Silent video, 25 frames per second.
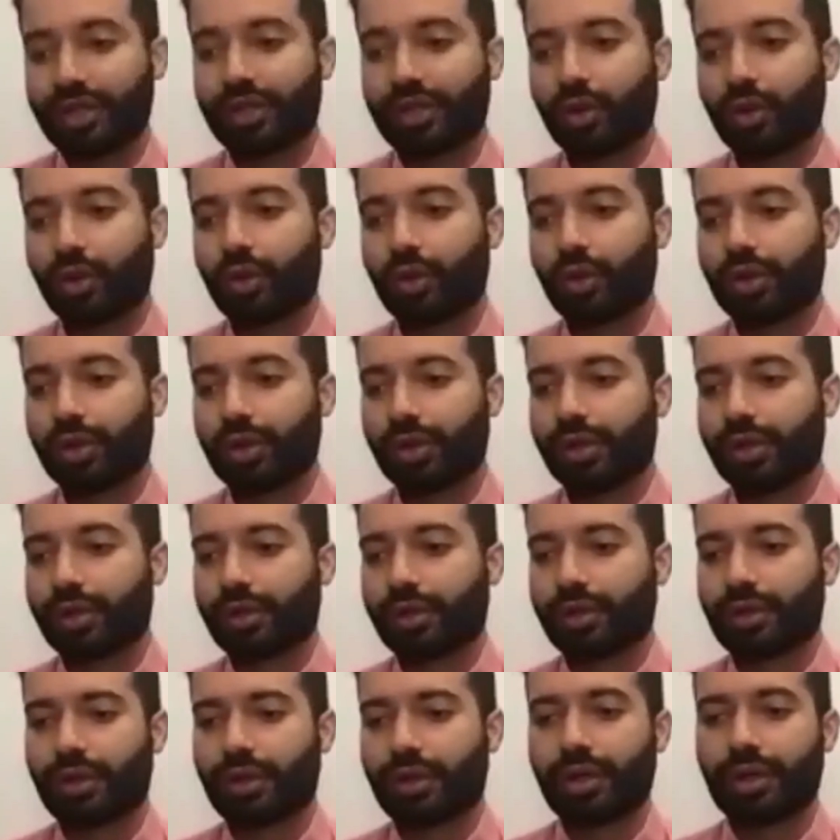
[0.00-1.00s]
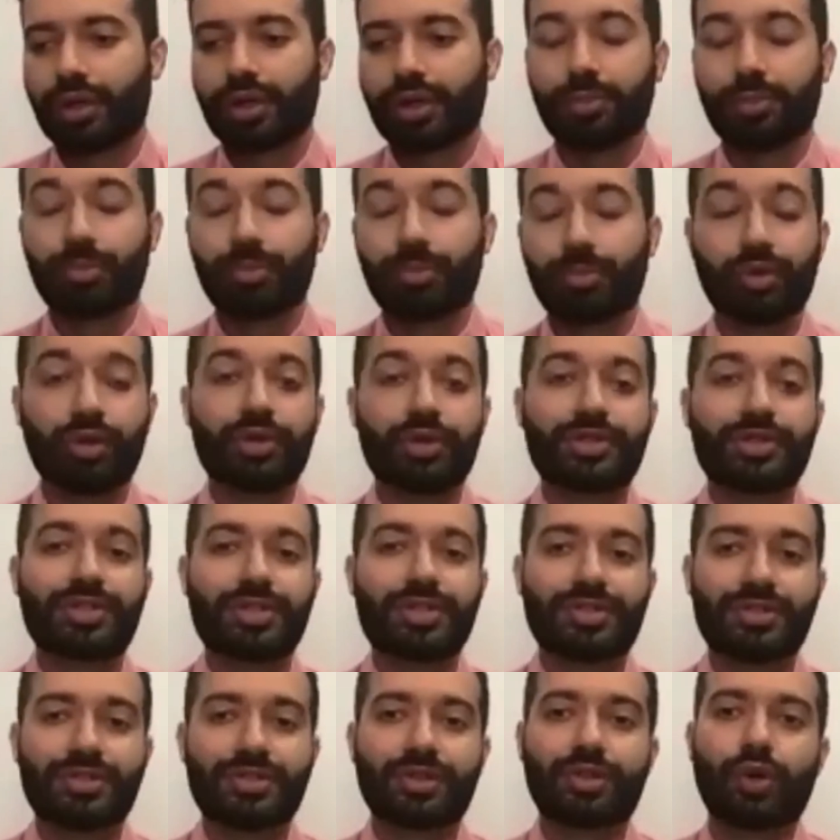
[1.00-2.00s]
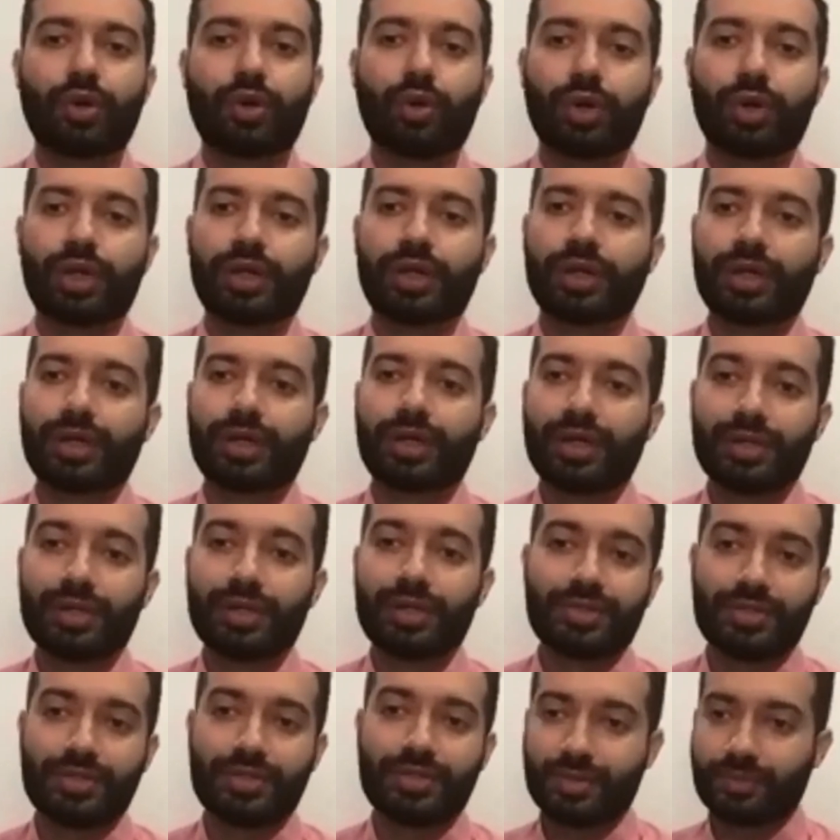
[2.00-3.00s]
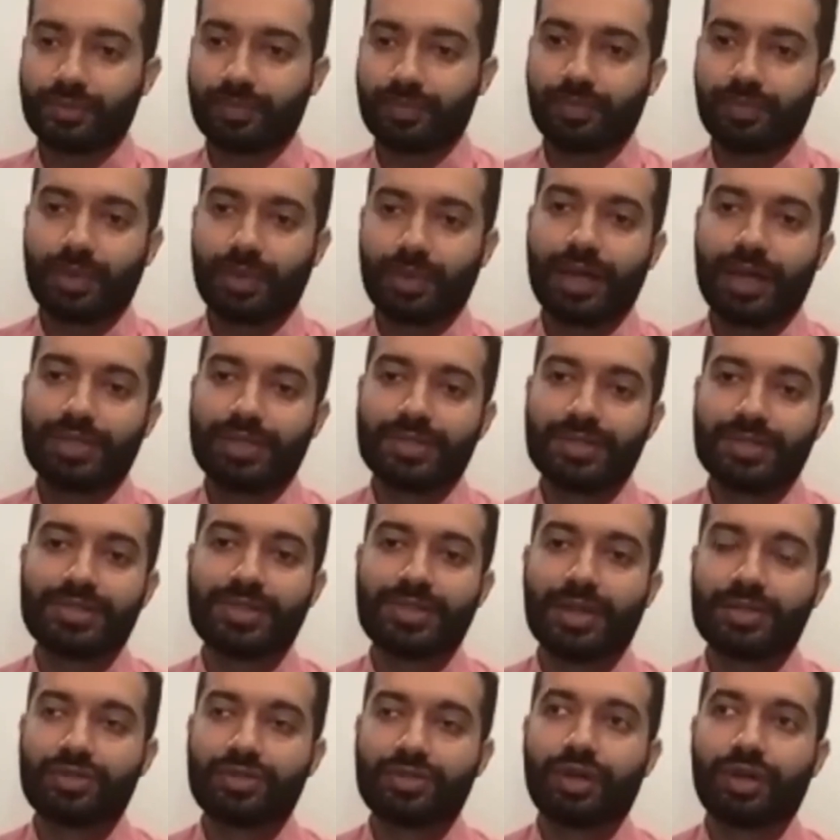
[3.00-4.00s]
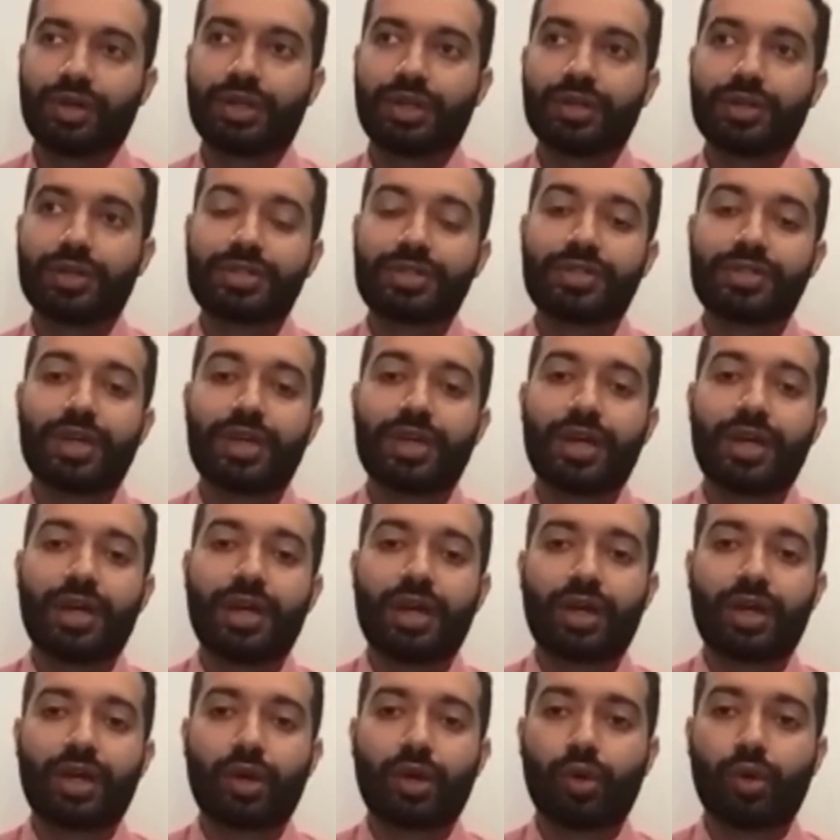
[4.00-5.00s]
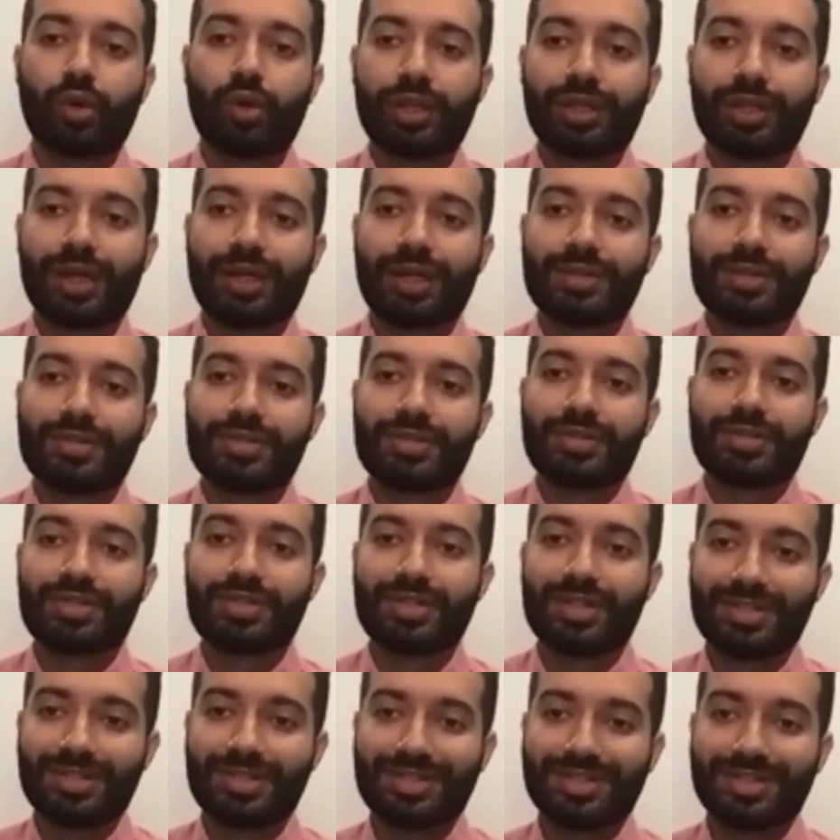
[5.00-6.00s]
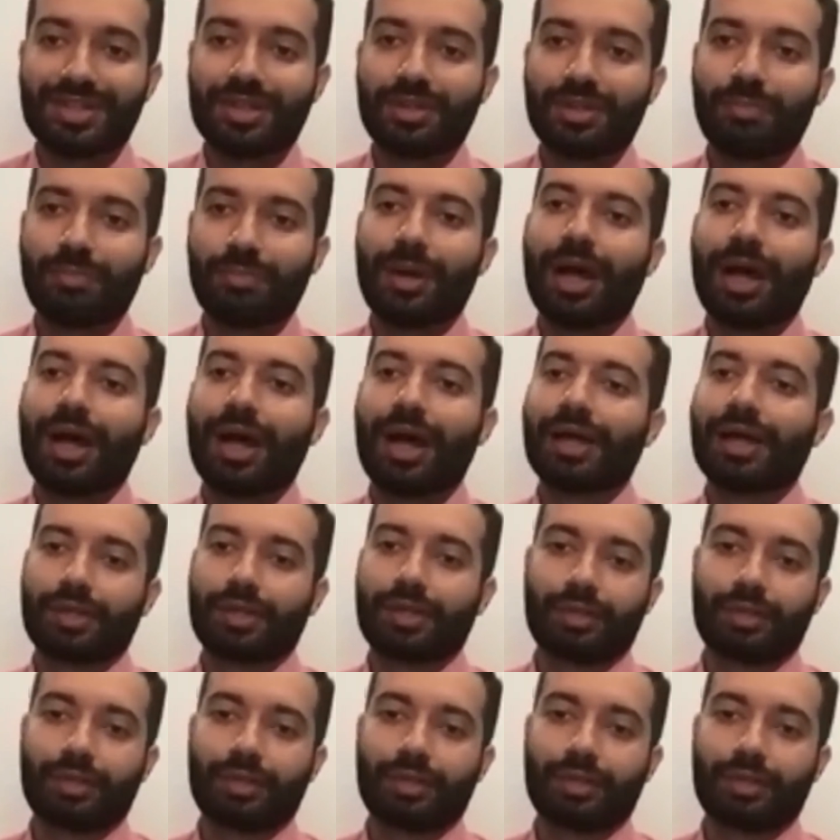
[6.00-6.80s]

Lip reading: coding, computer assisted coding is, as it says, right? It's coding that is assisted by a